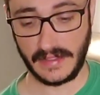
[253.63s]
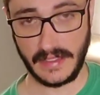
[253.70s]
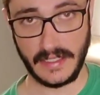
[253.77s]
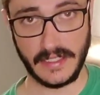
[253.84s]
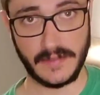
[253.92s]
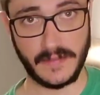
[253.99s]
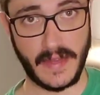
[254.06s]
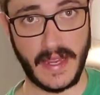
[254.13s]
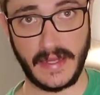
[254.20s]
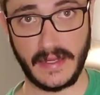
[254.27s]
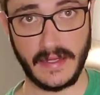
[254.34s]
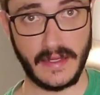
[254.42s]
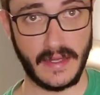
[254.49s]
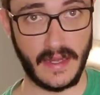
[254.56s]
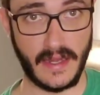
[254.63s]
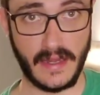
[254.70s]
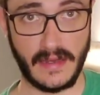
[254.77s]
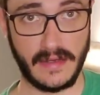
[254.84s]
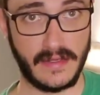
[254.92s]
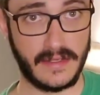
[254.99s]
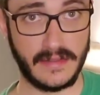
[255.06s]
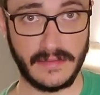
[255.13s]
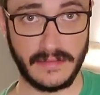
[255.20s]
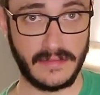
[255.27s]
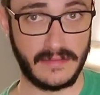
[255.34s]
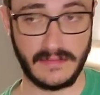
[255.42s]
the yeast packet, and